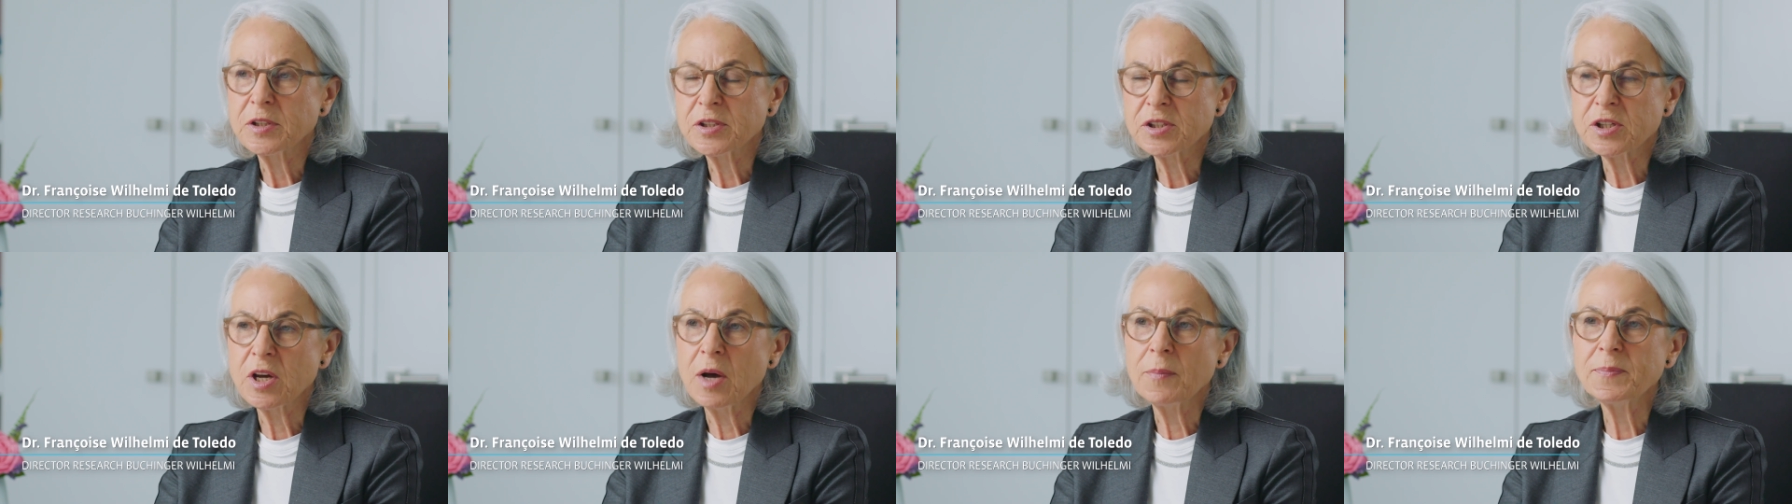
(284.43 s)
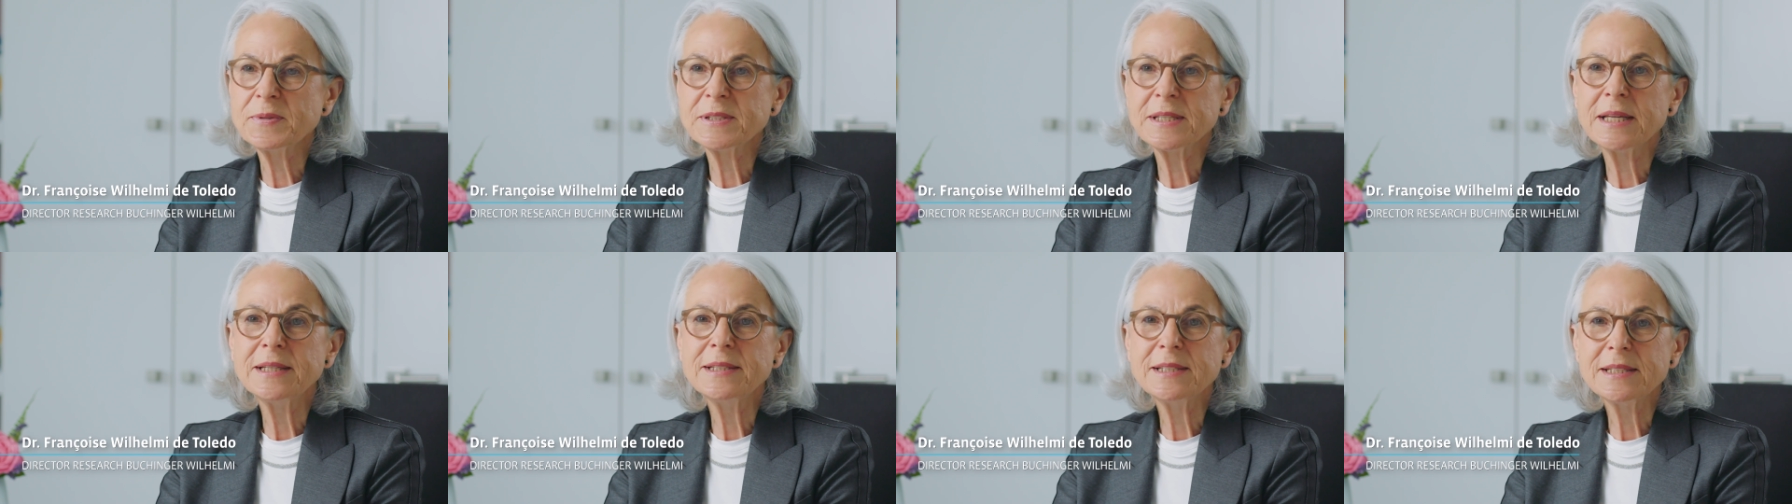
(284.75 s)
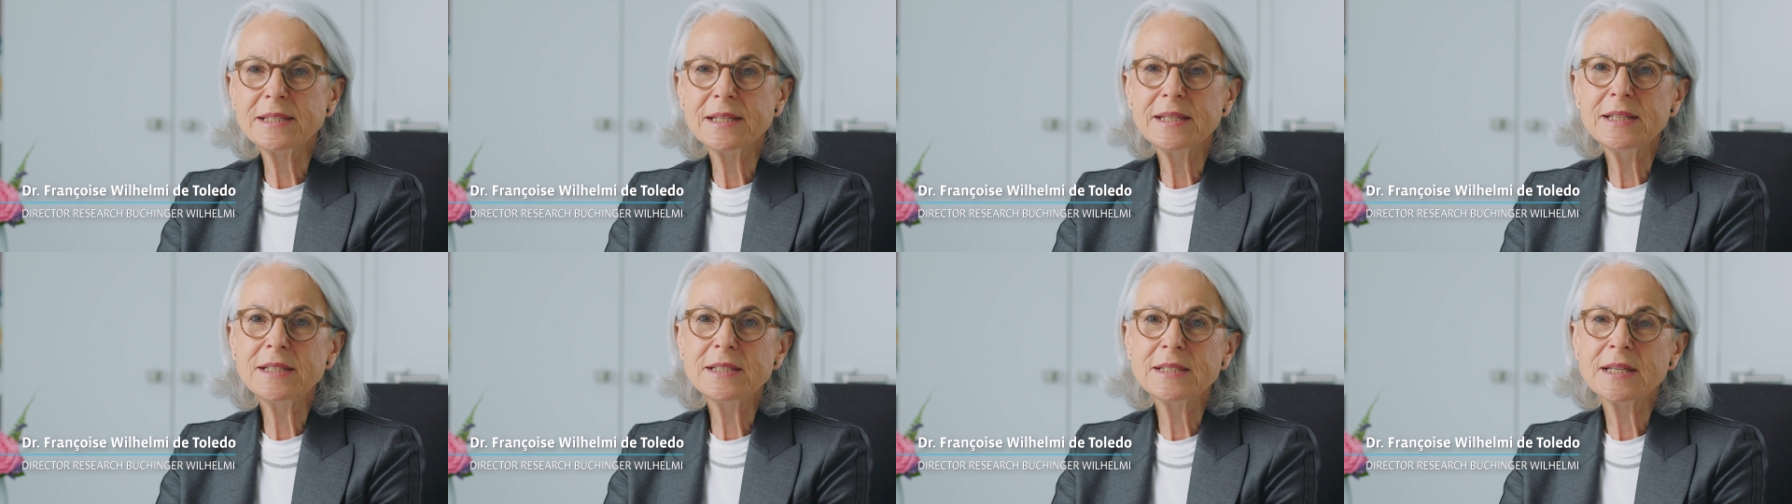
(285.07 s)

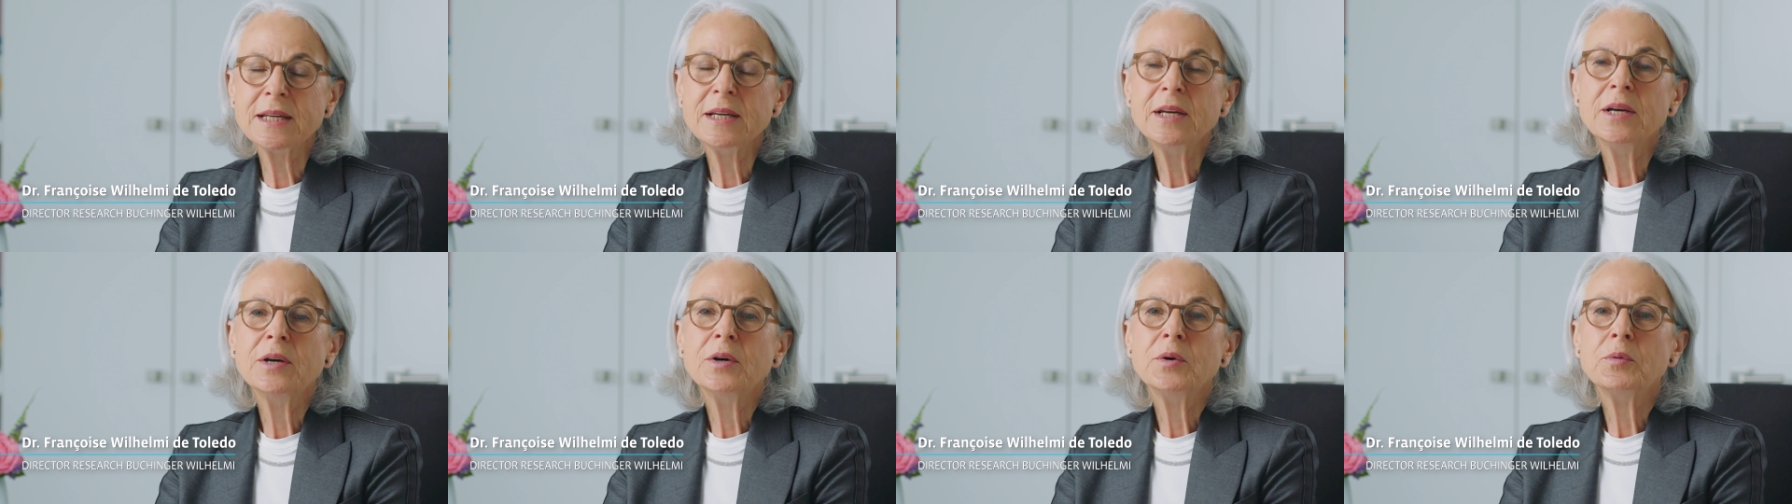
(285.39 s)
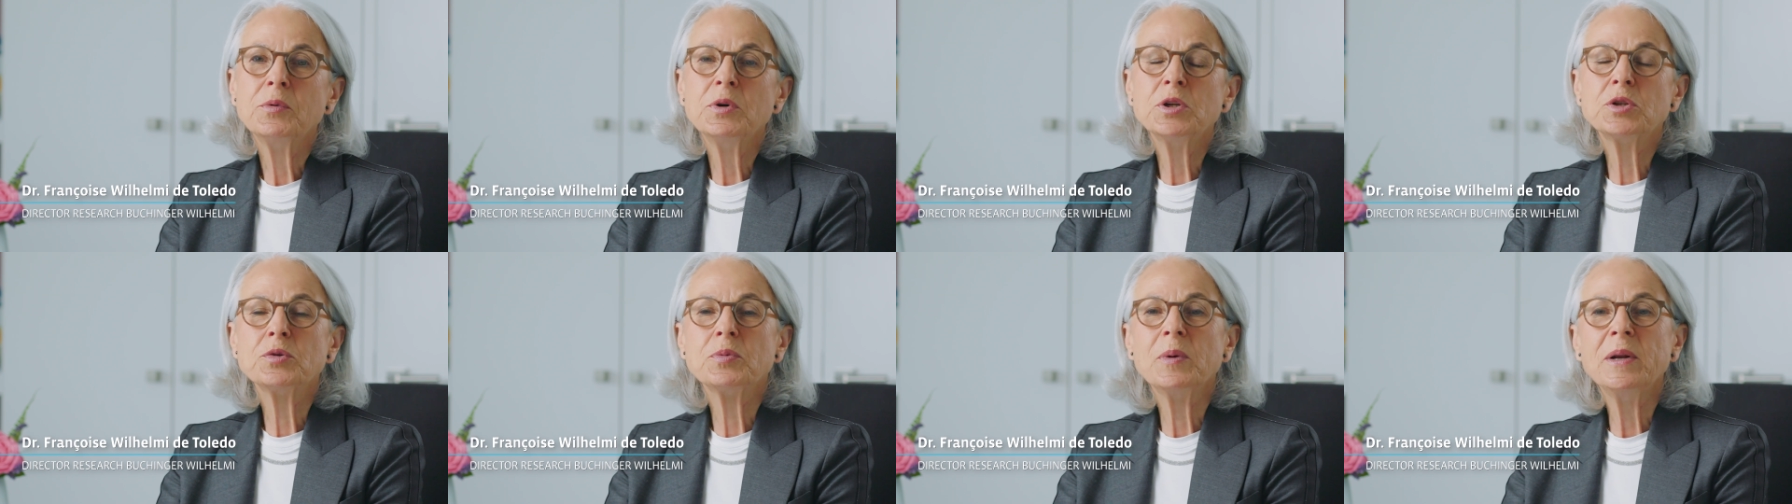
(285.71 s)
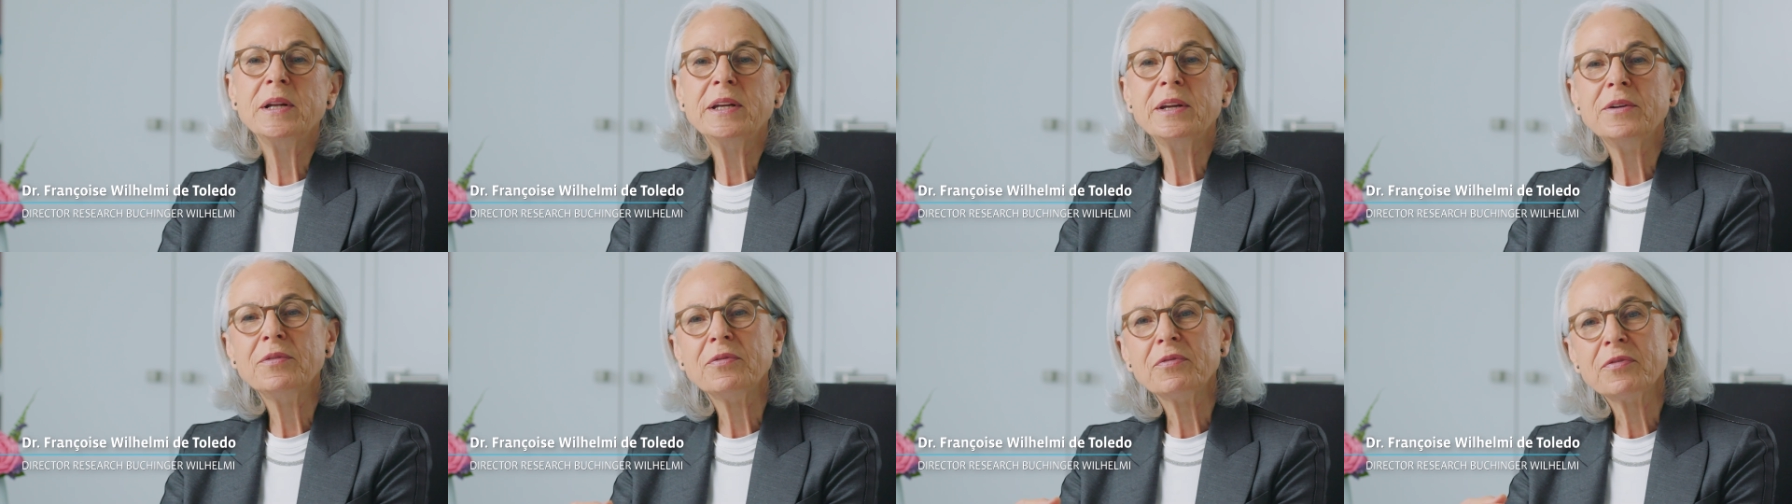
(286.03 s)
substances which
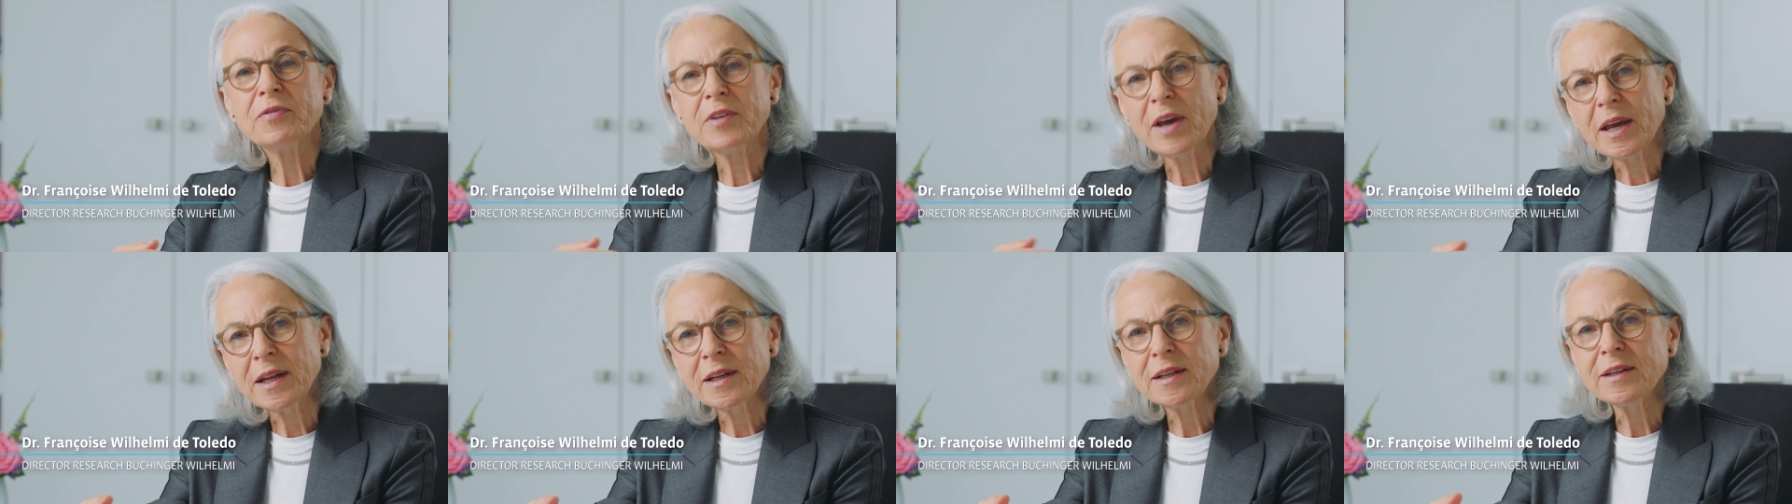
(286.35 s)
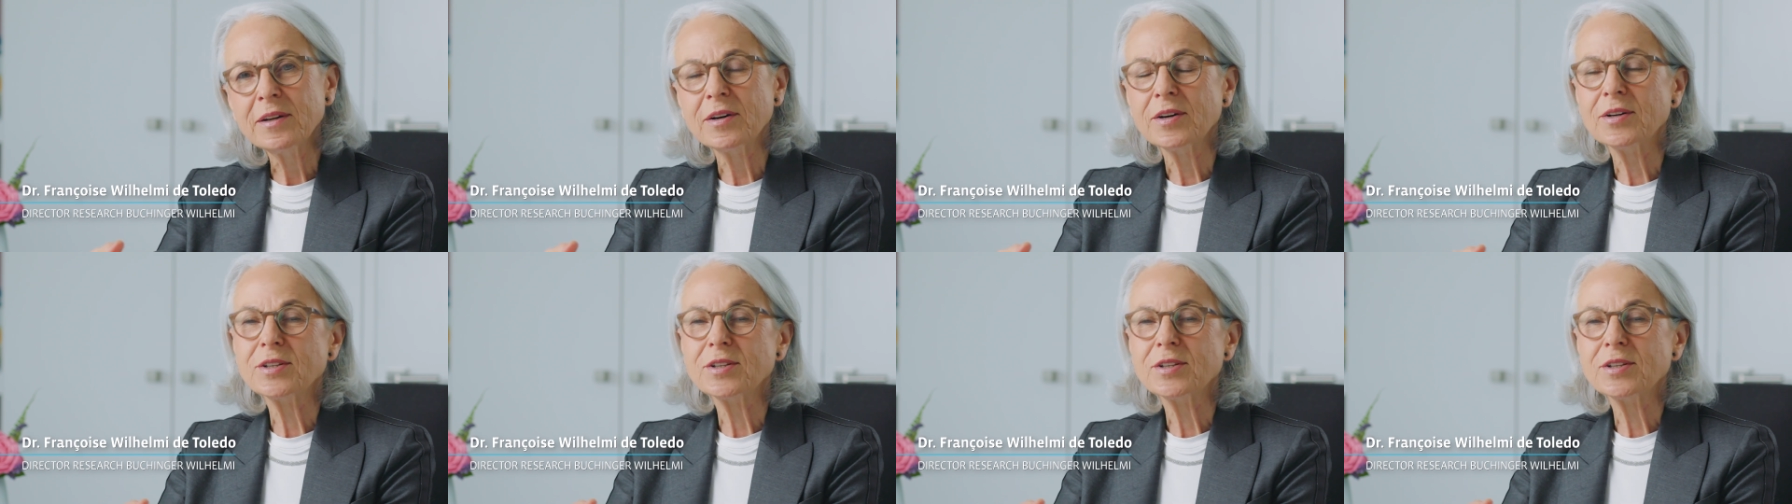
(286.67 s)
will defend